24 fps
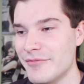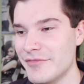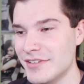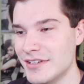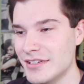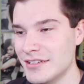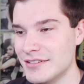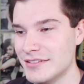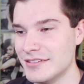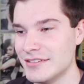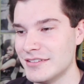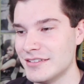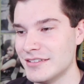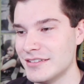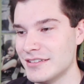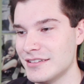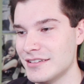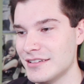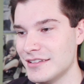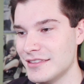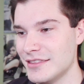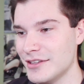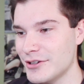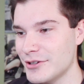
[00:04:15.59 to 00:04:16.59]
the MV,
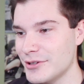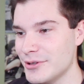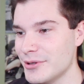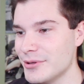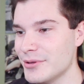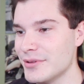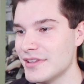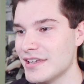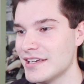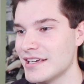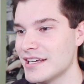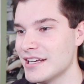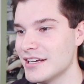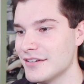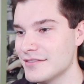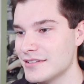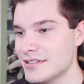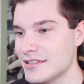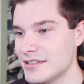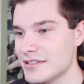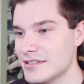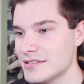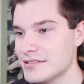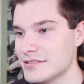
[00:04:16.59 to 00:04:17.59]
the clothing and
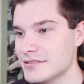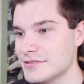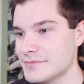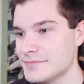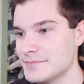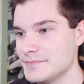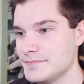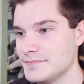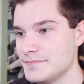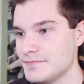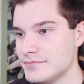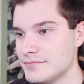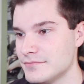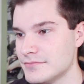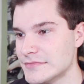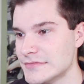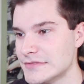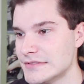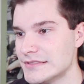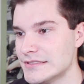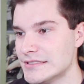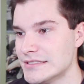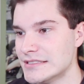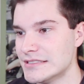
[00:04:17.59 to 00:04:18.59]
everything.
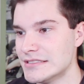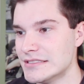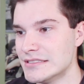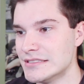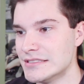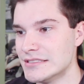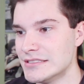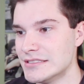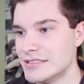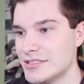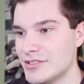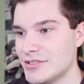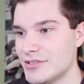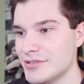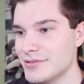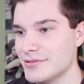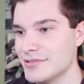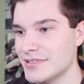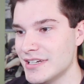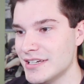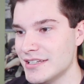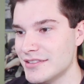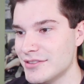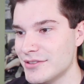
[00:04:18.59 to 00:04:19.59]

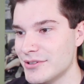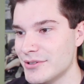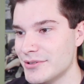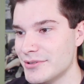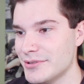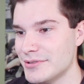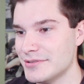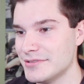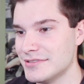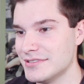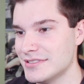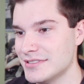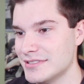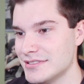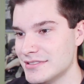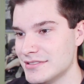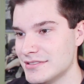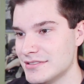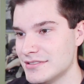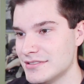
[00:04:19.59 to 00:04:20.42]
Too late though.